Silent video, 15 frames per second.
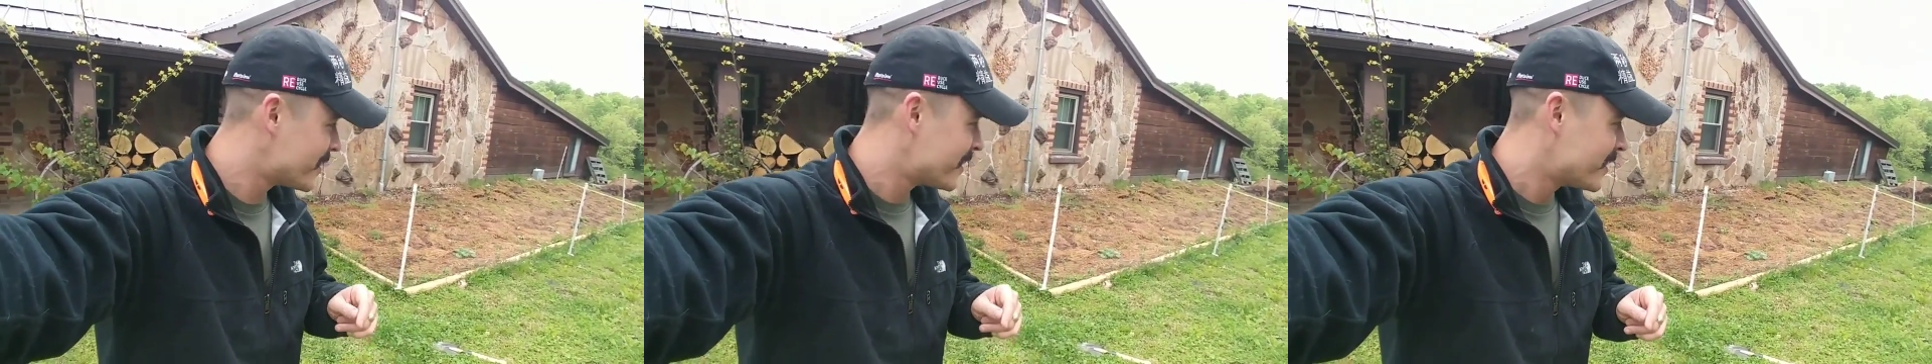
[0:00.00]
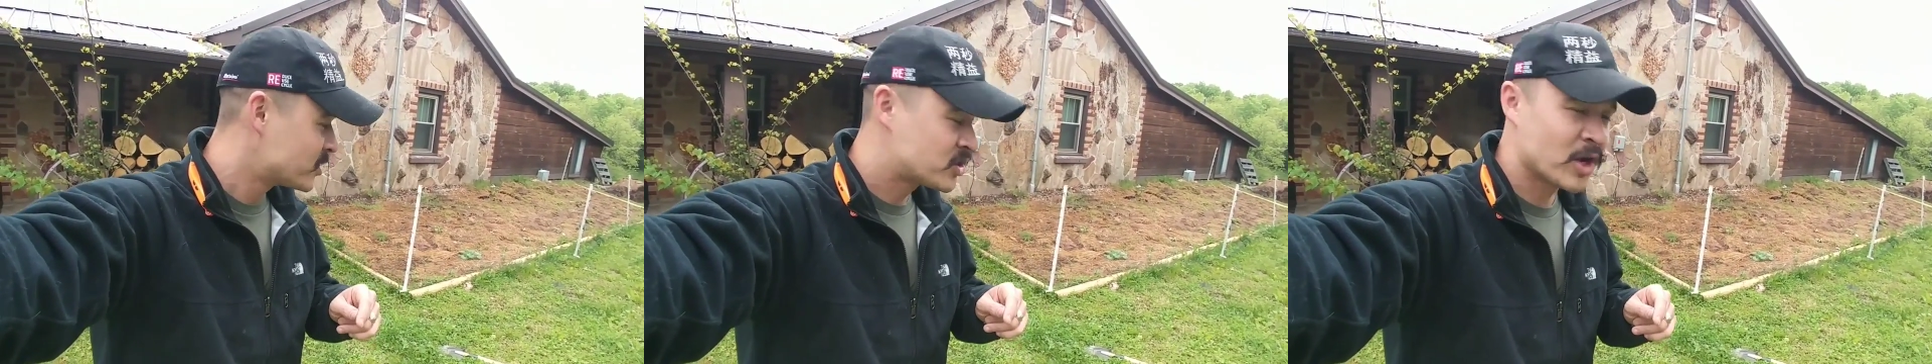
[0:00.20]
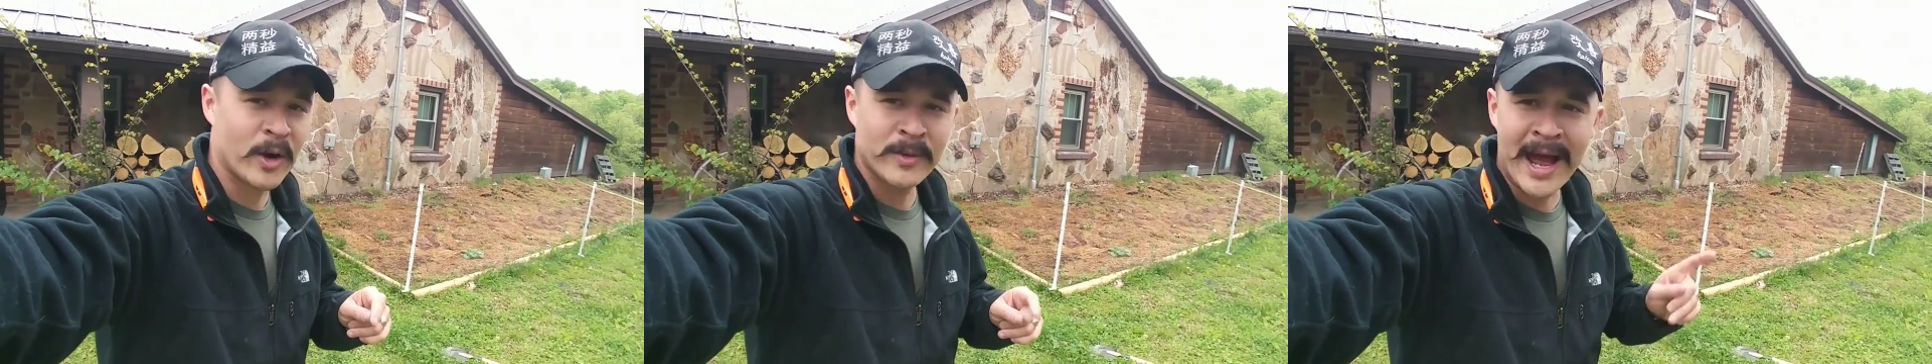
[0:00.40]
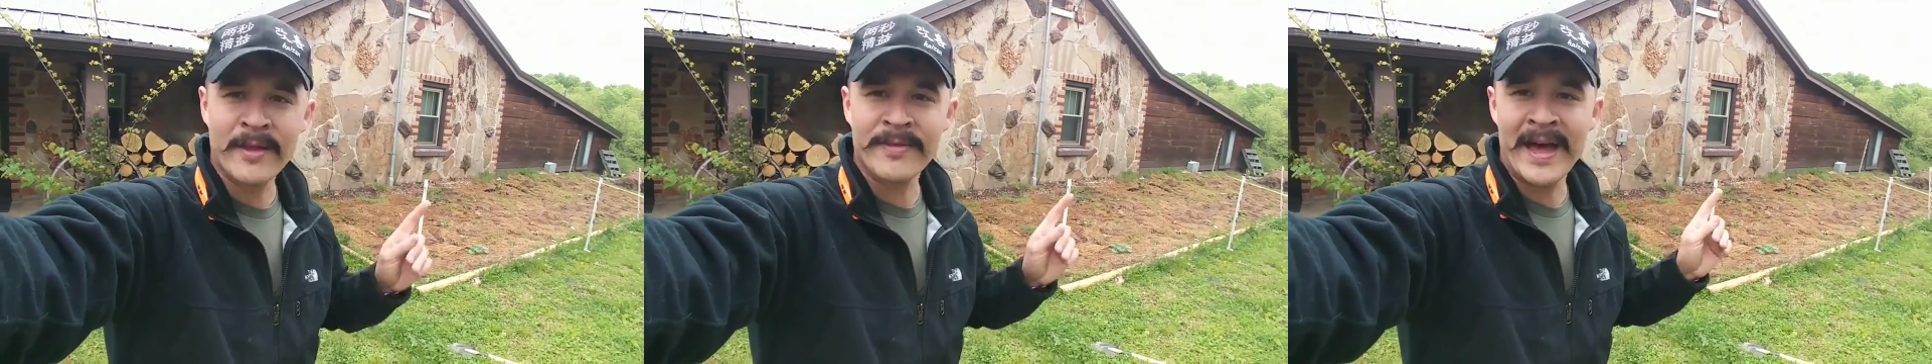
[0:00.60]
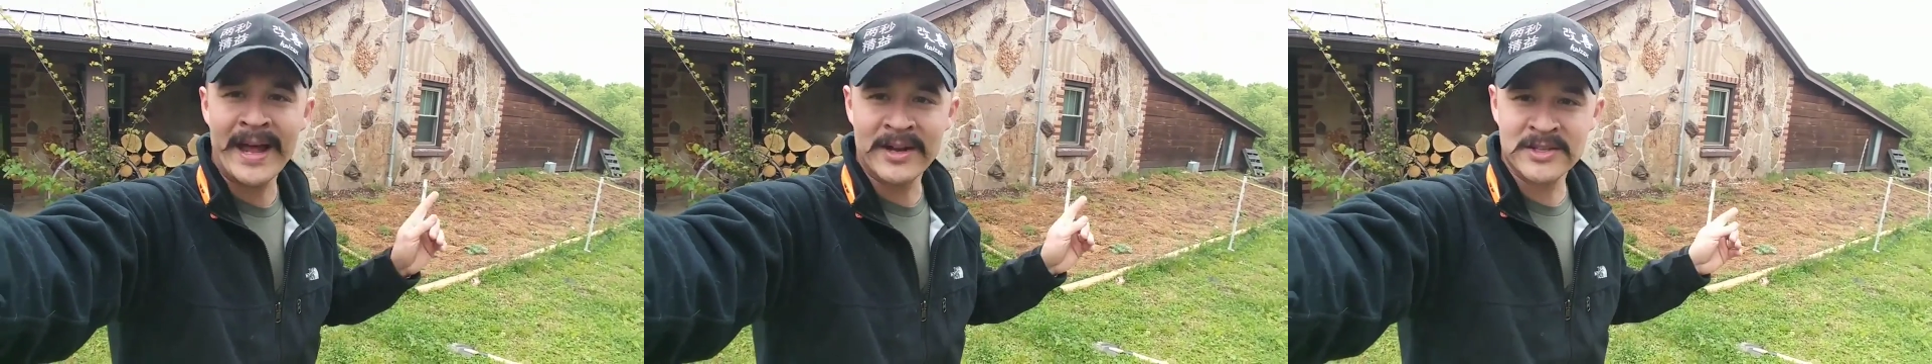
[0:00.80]
So
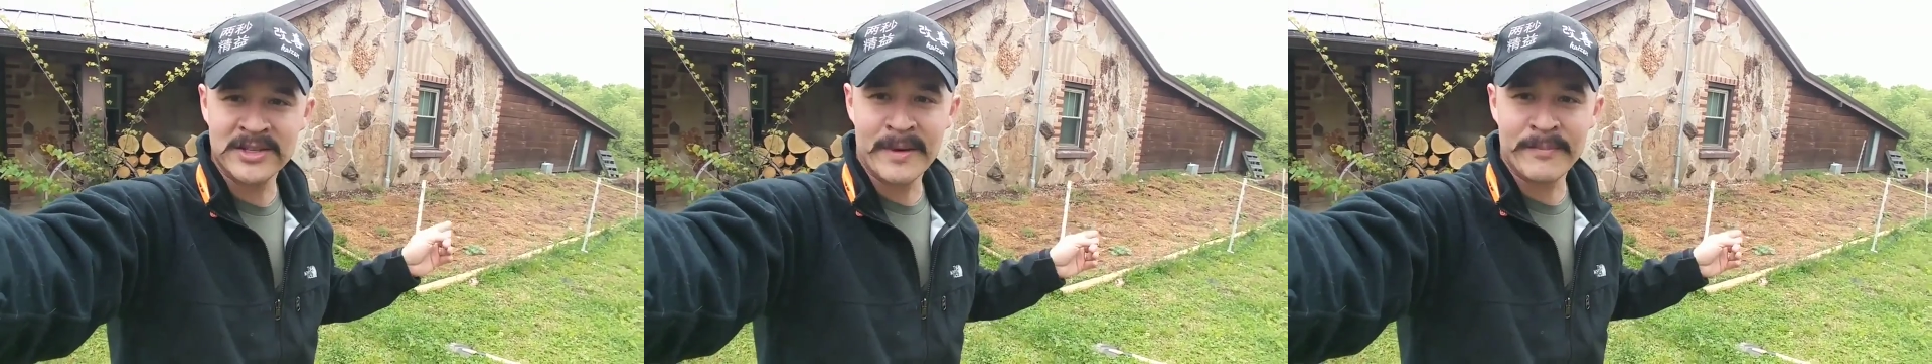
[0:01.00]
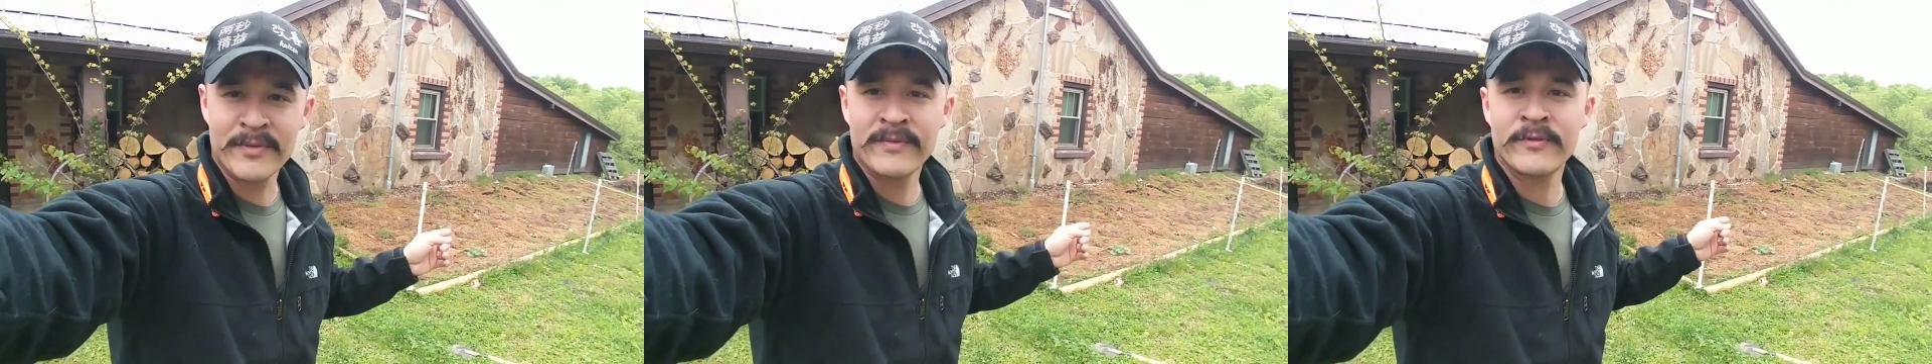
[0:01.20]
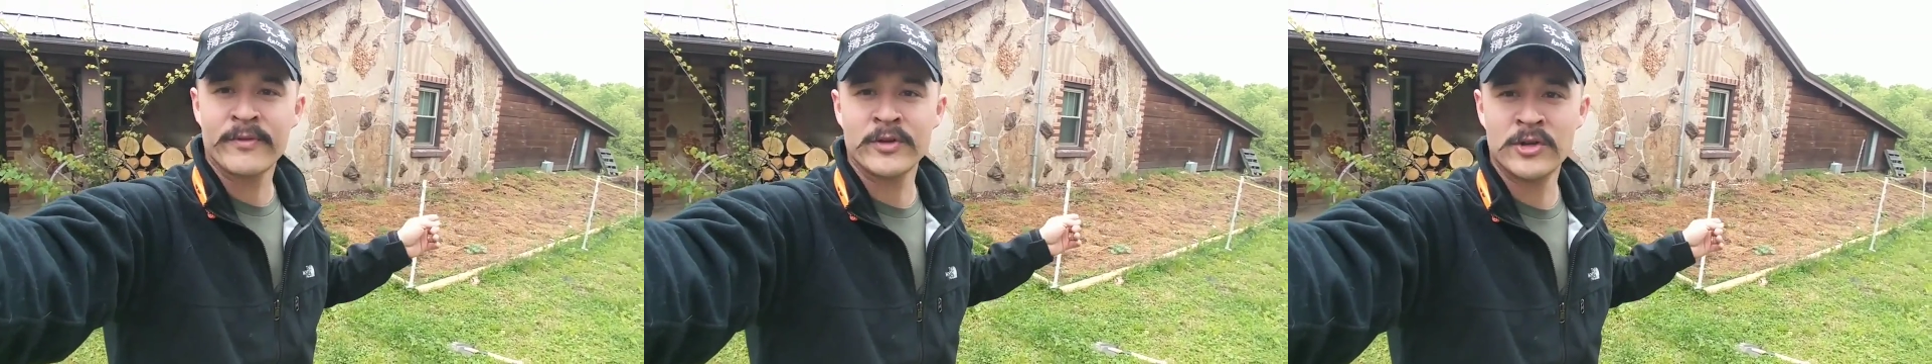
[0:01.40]
now that is up for